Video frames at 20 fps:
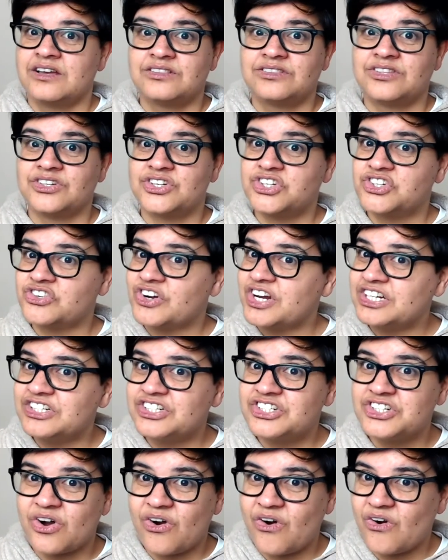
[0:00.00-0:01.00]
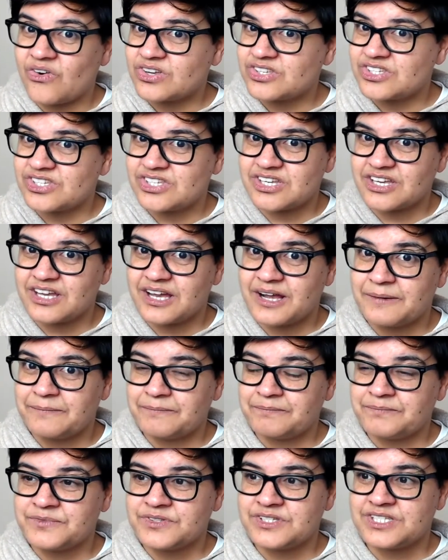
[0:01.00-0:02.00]
The strange dogs
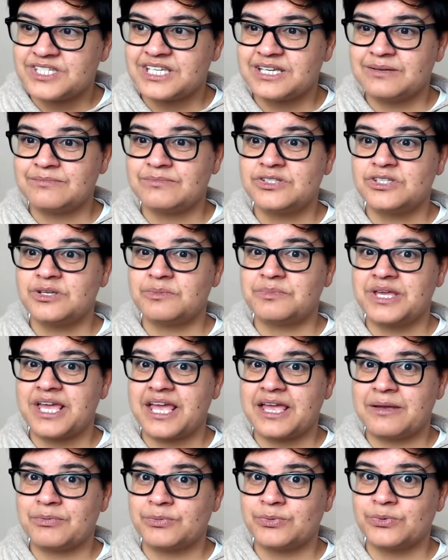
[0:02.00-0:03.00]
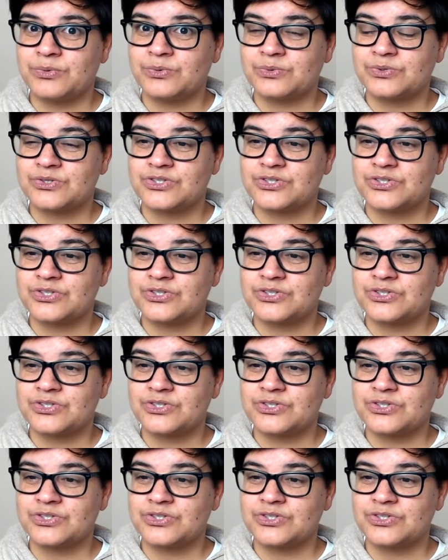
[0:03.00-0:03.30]
seem to be able